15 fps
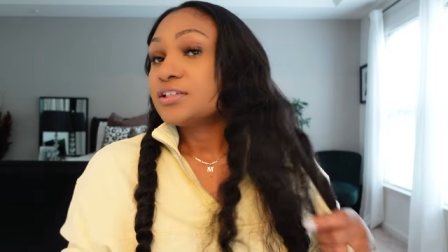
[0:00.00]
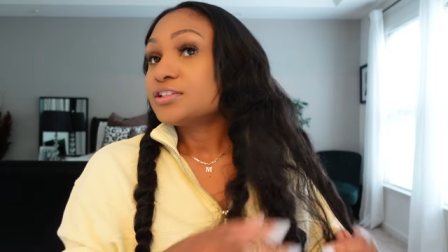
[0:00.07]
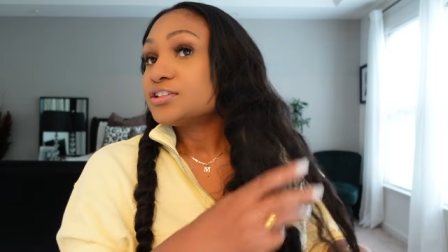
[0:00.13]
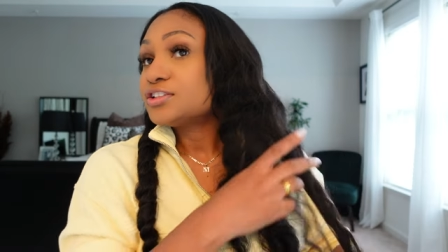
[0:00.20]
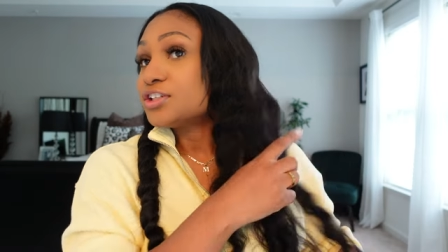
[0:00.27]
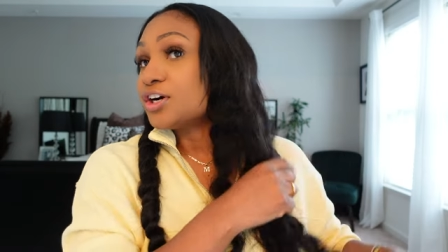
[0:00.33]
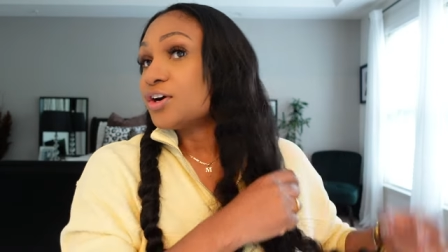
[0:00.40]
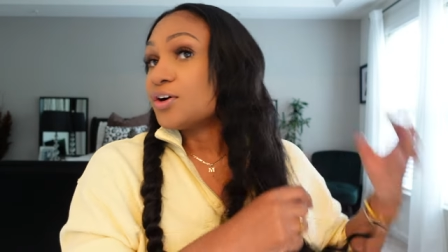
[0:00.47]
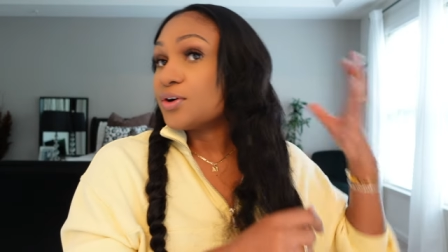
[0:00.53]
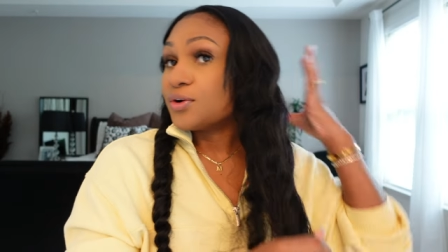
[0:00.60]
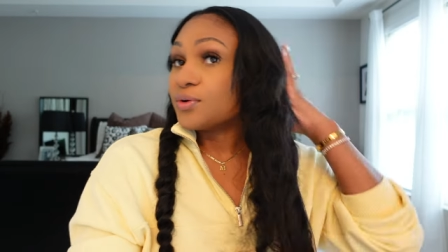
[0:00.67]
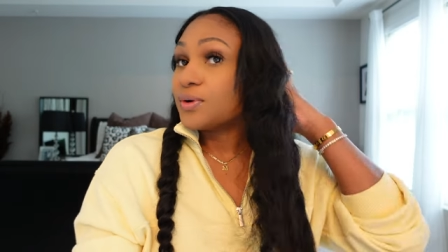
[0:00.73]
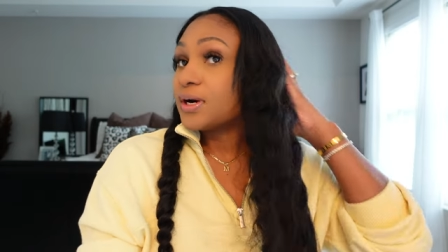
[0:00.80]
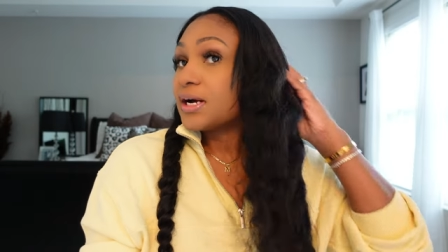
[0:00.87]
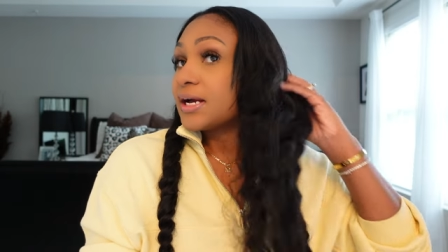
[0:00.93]

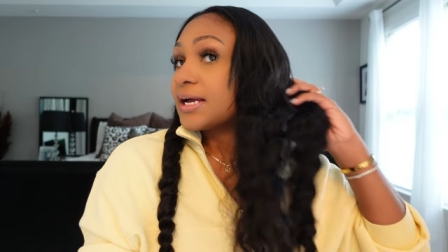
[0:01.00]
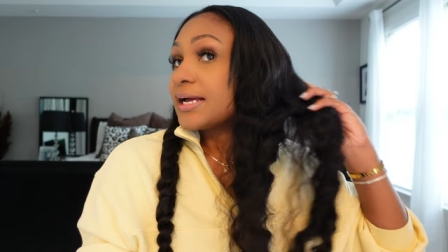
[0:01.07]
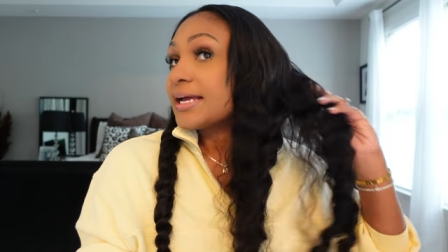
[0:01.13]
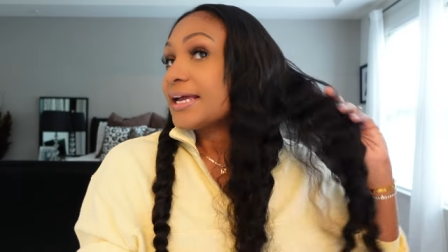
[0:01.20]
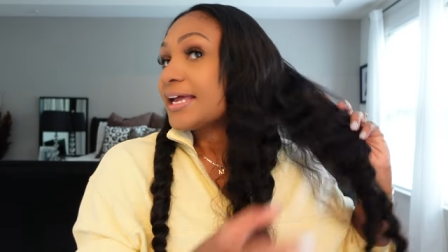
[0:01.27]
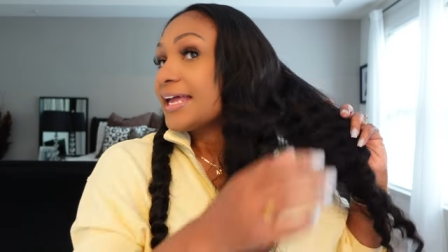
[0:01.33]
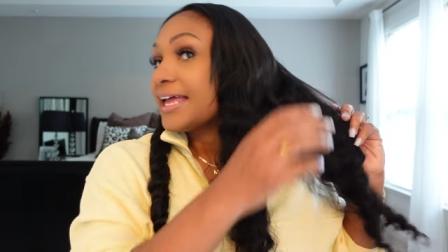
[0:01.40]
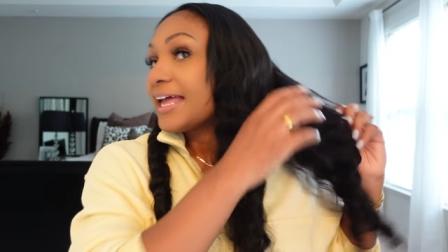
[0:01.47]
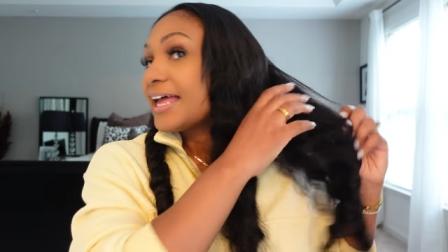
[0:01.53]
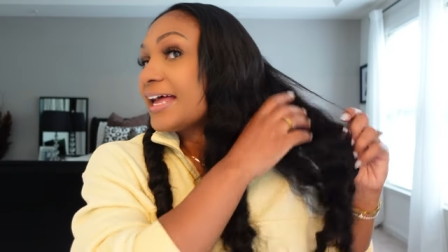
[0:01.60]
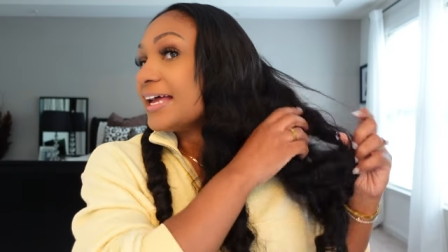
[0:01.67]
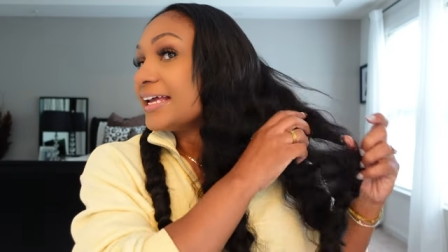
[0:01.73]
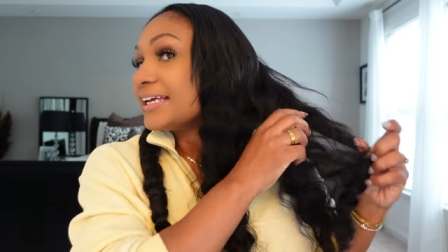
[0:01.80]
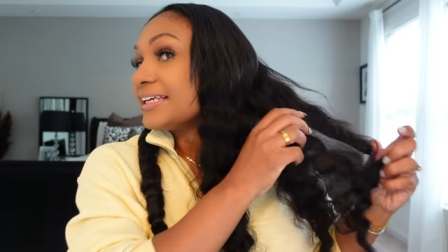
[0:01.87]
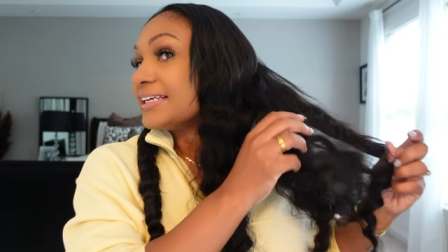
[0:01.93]
So
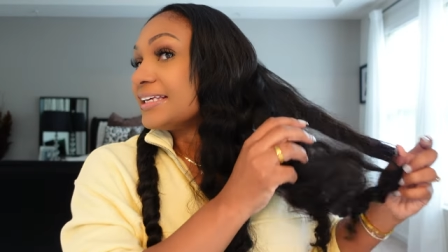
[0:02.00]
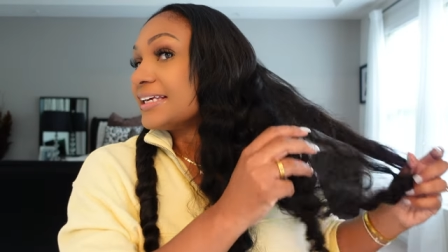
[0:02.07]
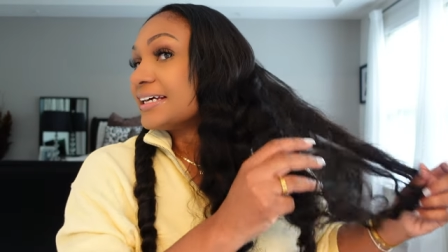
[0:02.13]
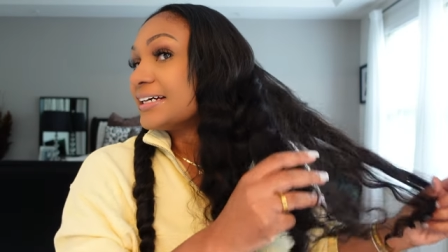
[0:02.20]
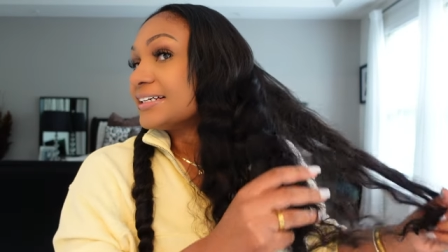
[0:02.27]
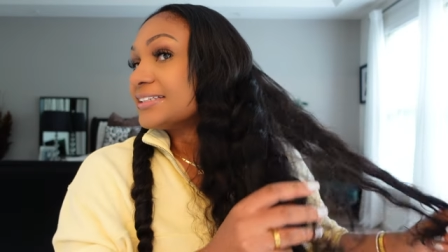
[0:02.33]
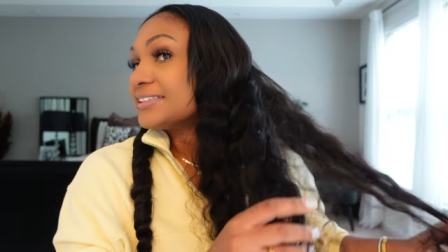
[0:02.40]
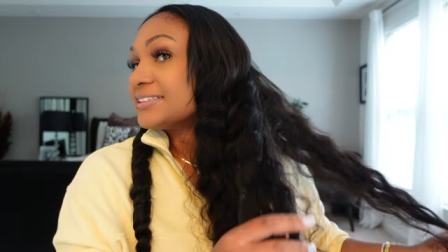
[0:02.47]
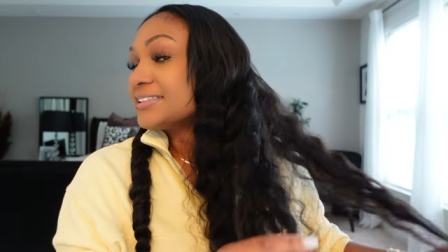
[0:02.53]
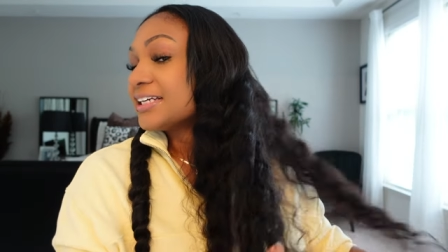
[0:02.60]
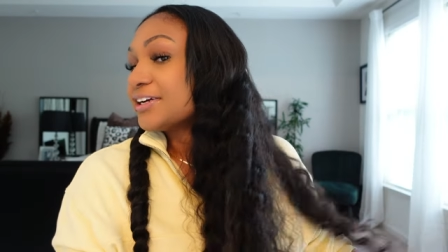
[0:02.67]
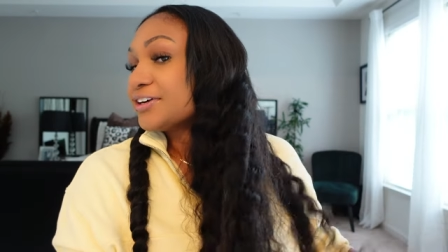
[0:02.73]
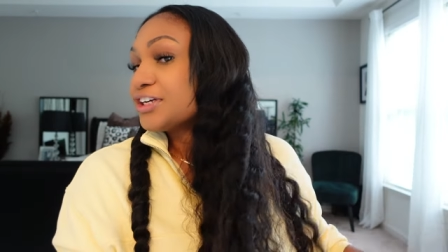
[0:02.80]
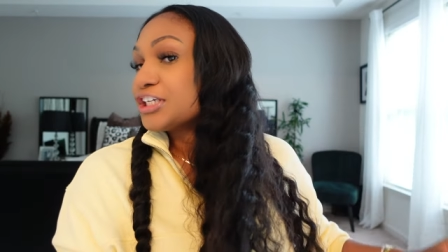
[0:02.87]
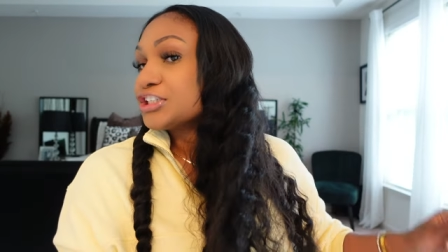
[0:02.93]
yeah, this
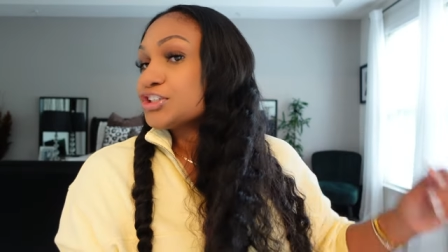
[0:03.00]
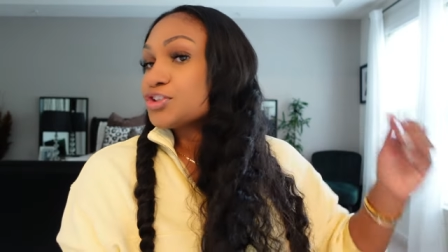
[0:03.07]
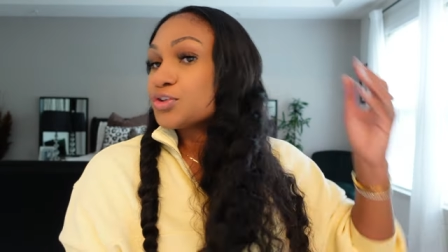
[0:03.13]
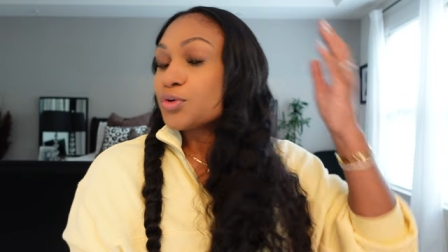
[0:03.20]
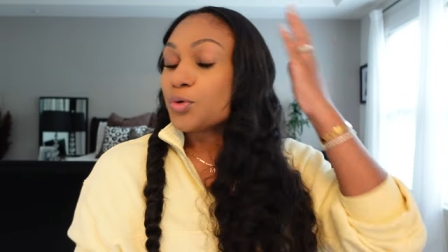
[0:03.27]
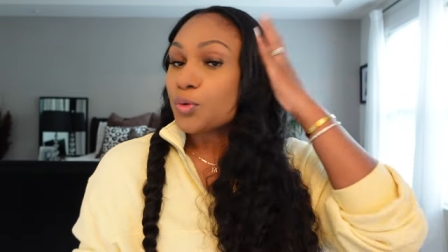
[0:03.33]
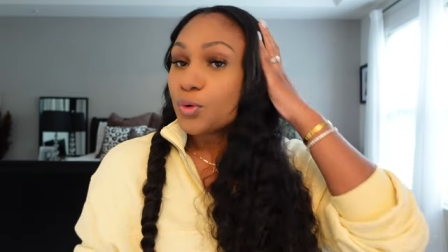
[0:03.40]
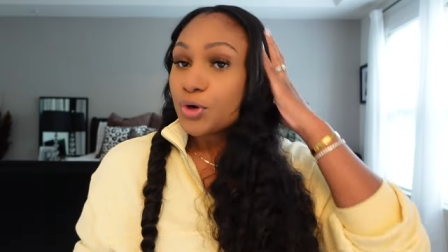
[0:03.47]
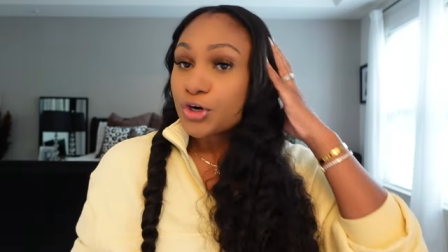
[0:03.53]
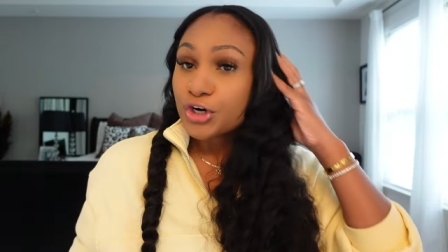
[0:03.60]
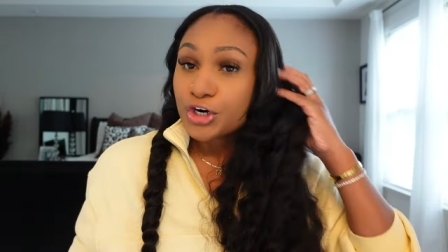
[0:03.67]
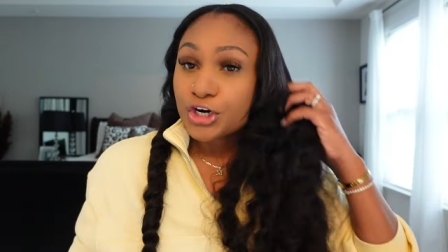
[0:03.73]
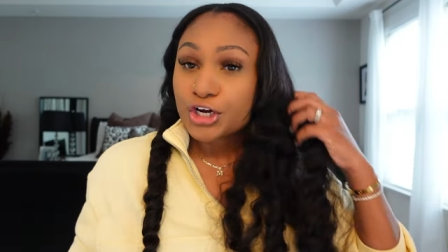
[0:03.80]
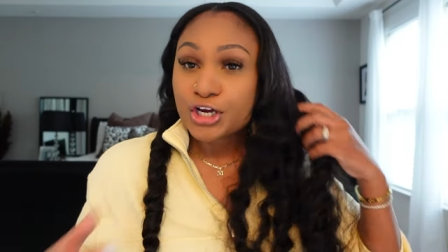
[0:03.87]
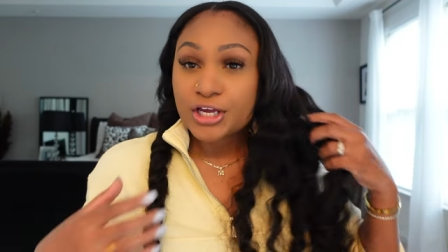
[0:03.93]
hair is gorgeous.